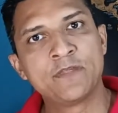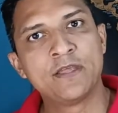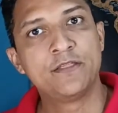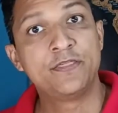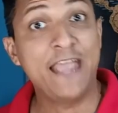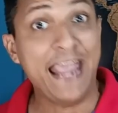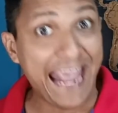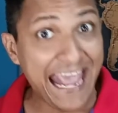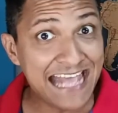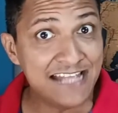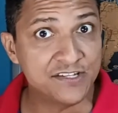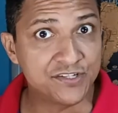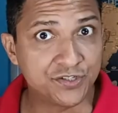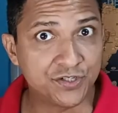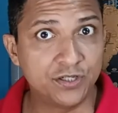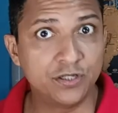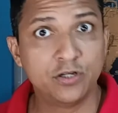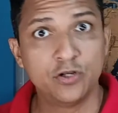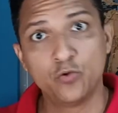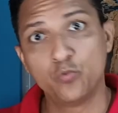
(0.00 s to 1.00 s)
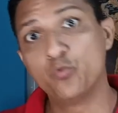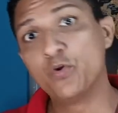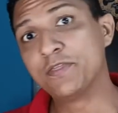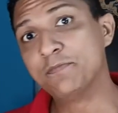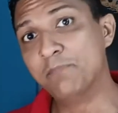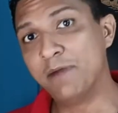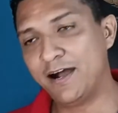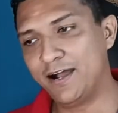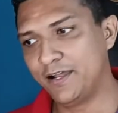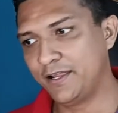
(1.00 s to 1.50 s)
the answer with
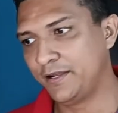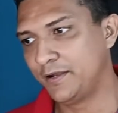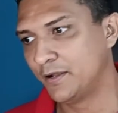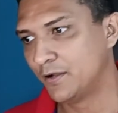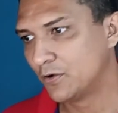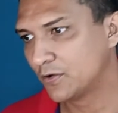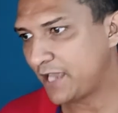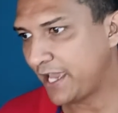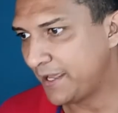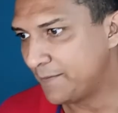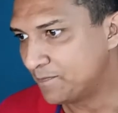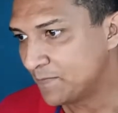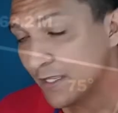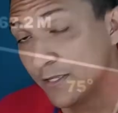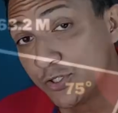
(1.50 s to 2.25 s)
mine. Okay,